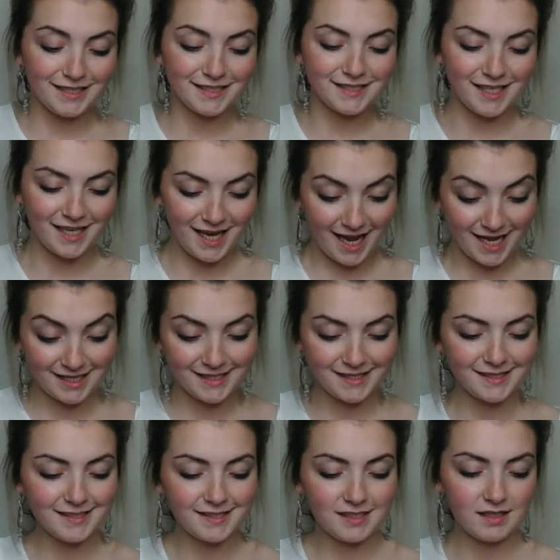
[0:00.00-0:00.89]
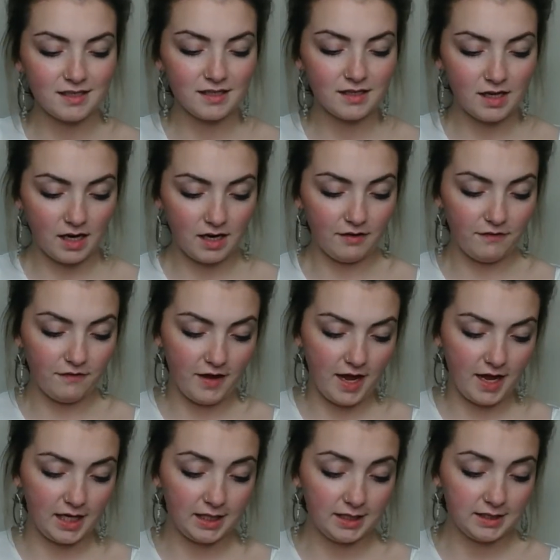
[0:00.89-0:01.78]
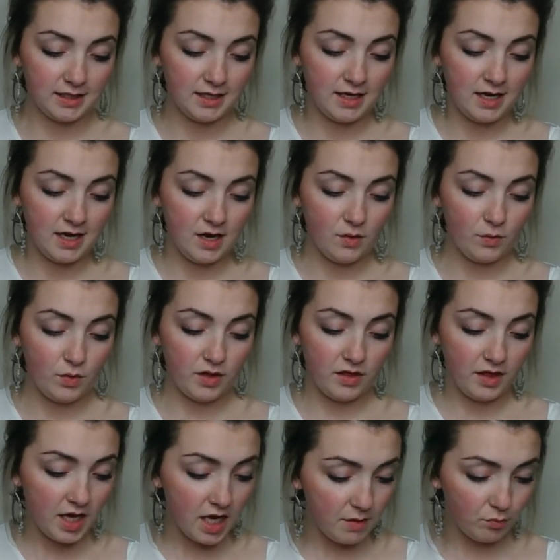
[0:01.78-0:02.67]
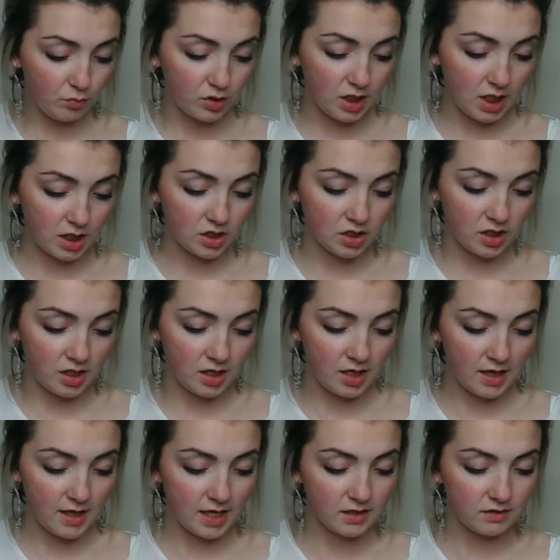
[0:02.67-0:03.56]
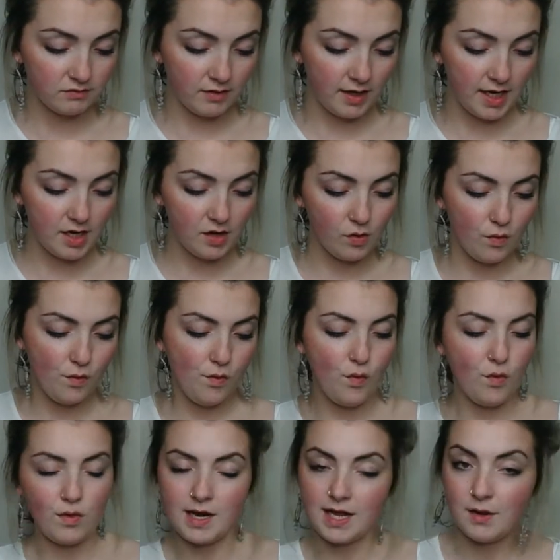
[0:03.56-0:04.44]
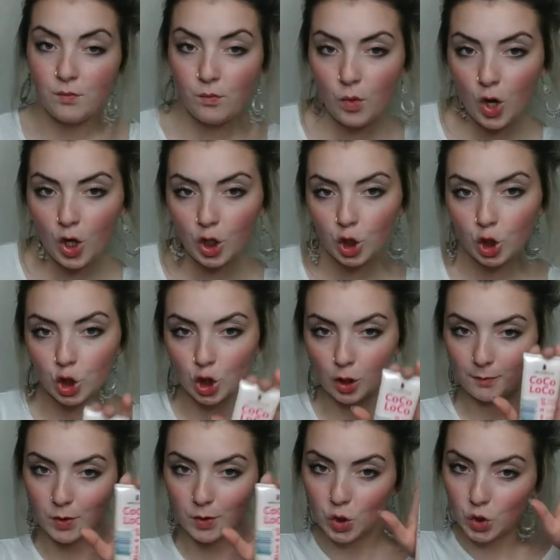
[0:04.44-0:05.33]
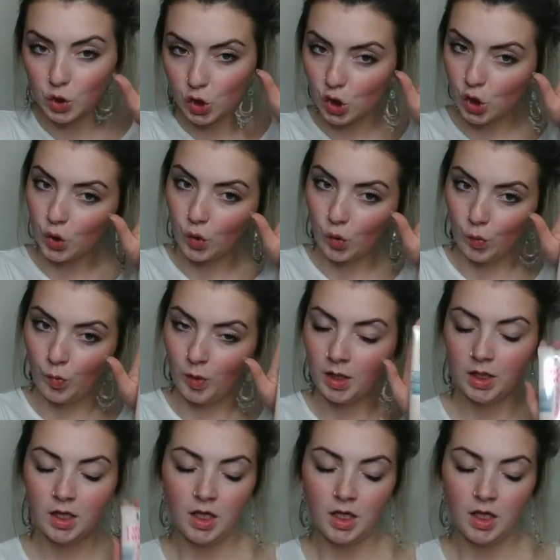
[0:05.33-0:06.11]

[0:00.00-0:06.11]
against colour fade with heat protection. That's right, all in one topical tube.